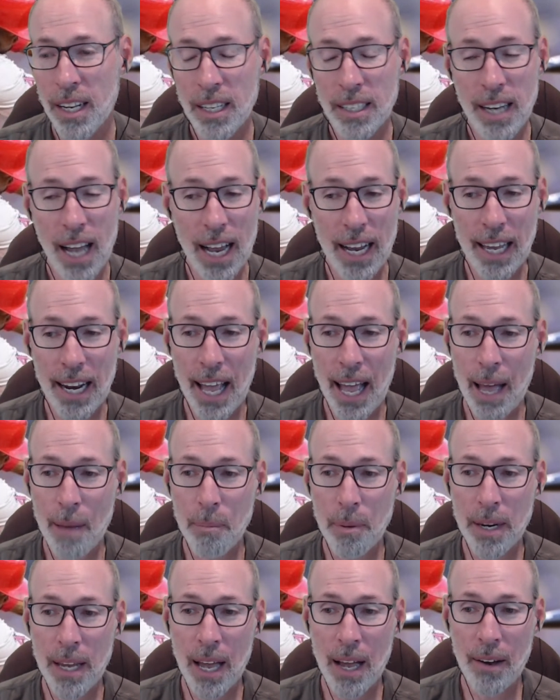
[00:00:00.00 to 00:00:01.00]
Not going to
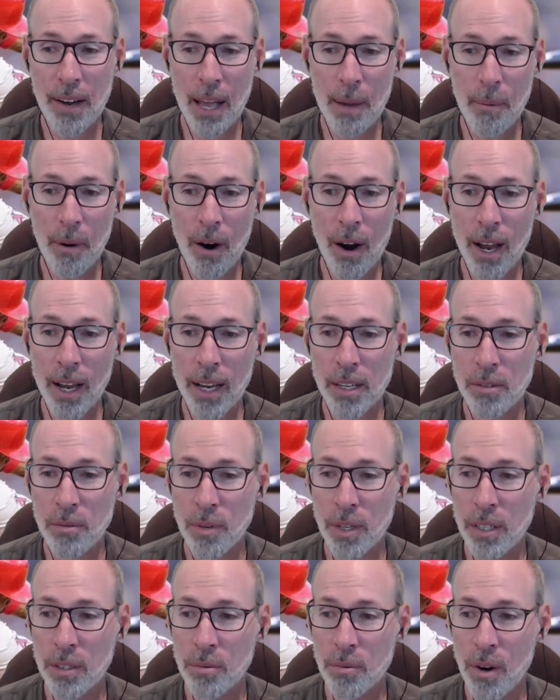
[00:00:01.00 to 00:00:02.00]
happen now. MRI
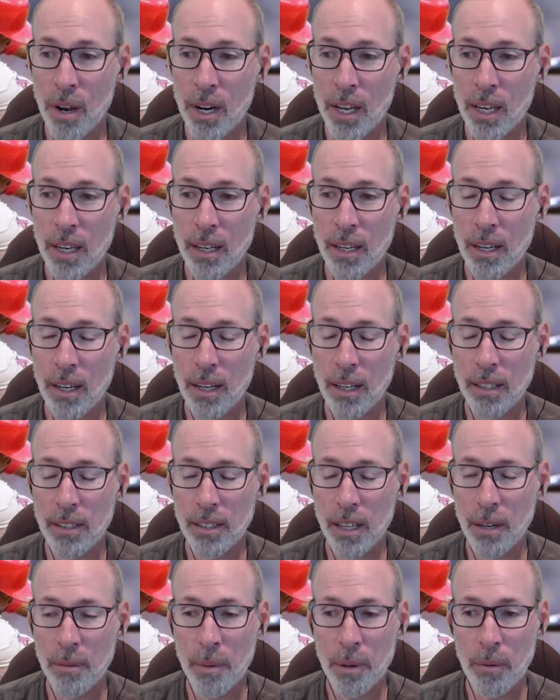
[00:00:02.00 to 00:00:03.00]
is running, is
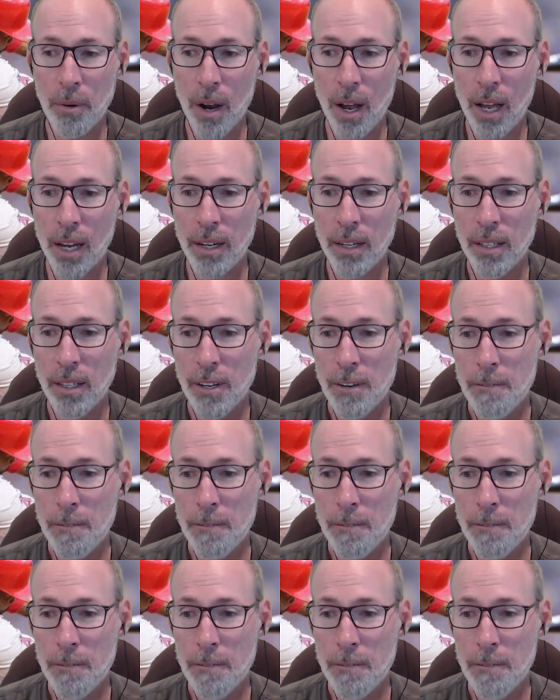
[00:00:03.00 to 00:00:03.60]
going to be run.